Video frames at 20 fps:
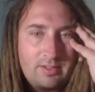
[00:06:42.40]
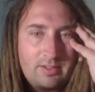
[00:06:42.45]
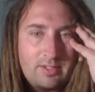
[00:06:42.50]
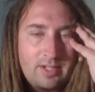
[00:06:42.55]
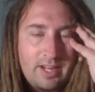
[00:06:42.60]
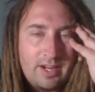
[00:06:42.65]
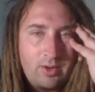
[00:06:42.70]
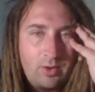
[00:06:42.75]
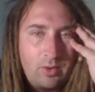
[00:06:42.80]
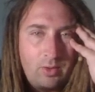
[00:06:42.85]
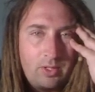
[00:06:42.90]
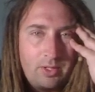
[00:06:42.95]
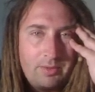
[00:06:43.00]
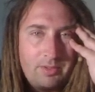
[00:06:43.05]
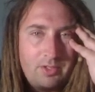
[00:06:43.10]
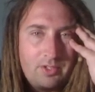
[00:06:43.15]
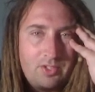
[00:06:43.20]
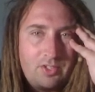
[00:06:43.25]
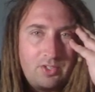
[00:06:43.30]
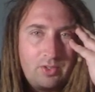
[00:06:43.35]
a whole. I mean,
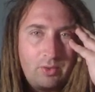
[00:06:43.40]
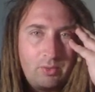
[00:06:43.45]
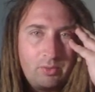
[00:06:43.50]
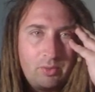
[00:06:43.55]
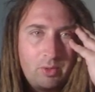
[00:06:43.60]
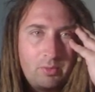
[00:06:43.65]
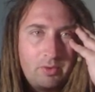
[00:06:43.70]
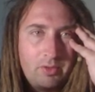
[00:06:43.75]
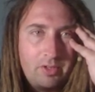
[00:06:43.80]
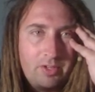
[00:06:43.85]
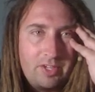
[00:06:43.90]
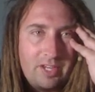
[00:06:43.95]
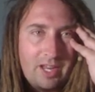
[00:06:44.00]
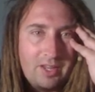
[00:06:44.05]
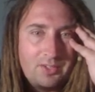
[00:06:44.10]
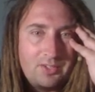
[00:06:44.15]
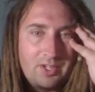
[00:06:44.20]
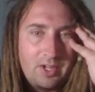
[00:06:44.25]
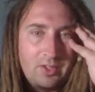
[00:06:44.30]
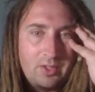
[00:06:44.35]
there's still room to the
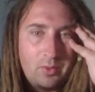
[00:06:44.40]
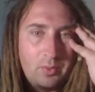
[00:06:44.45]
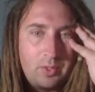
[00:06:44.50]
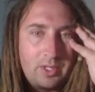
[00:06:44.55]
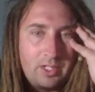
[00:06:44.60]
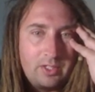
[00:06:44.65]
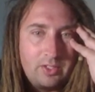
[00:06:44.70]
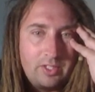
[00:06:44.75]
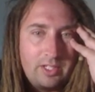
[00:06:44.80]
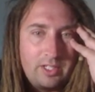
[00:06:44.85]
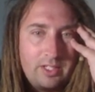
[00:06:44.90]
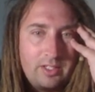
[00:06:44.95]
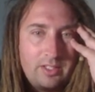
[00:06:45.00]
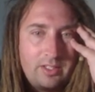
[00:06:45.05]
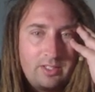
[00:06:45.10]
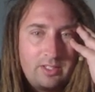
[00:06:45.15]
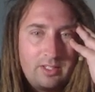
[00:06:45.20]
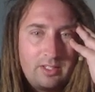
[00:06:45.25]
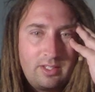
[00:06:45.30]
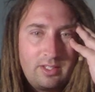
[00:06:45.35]
downside on the weekly,
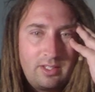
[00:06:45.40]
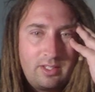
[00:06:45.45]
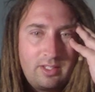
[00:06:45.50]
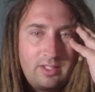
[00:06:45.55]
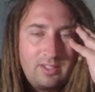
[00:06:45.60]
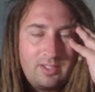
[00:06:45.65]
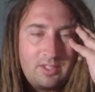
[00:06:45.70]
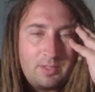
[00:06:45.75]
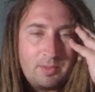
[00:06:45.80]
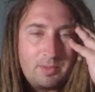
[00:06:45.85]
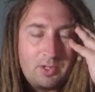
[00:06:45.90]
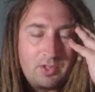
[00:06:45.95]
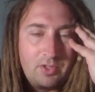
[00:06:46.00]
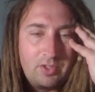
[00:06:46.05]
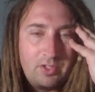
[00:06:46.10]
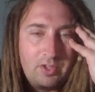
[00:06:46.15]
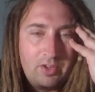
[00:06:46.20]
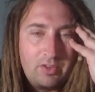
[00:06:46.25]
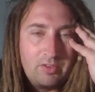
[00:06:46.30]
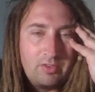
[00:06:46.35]
especially
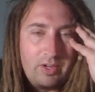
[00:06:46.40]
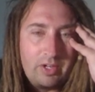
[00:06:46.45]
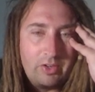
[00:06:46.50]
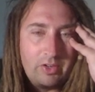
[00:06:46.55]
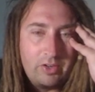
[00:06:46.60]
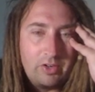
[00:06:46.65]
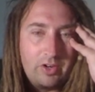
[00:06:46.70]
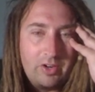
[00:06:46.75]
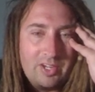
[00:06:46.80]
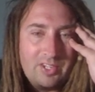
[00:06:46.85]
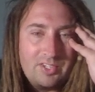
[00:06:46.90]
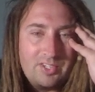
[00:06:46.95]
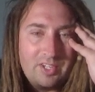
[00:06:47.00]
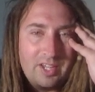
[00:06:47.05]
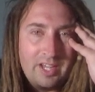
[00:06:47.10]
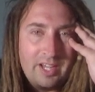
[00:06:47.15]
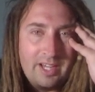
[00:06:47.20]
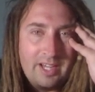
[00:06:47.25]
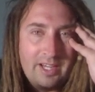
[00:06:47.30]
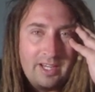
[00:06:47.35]
on the regular
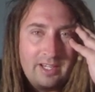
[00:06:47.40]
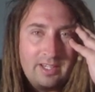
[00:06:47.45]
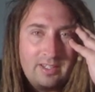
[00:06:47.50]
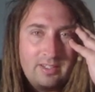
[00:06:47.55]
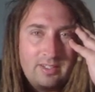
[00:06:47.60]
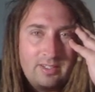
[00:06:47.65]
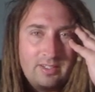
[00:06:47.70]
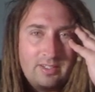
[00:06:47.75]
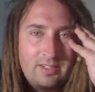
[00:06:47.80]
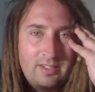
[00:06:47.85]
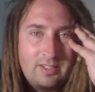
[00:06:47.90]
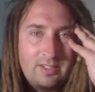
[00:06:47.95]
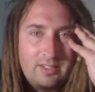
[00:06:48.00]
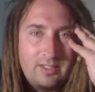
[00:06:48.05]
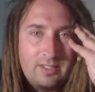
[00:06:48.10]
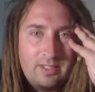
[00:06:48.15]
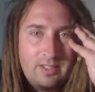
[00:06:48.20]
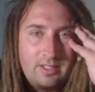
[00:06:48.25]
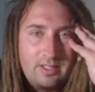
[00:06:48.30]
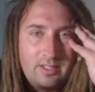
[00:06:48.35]
RSI.
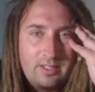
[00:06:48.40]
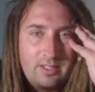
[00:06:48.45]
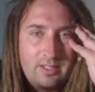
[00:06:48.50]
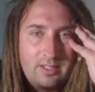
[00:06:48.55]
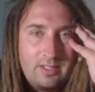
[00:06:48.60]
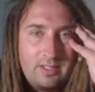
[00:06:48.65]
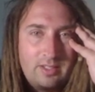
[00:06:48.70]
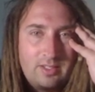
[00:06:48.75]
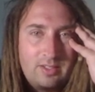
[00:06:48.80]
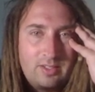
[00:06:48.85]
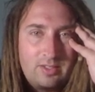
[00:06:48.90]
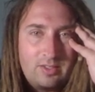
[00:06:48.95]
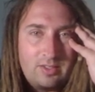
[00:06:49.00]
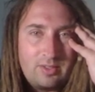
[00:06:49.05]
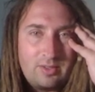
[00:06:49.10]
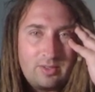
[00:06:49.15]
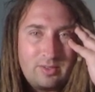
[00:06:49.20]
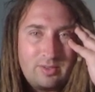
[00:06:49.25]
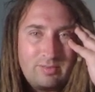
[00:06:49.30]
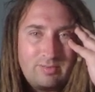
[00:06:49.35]

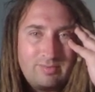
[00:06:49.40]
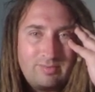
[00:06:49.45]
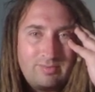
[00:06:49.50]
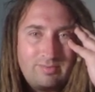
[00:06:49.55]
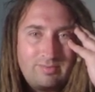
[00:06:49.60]
So,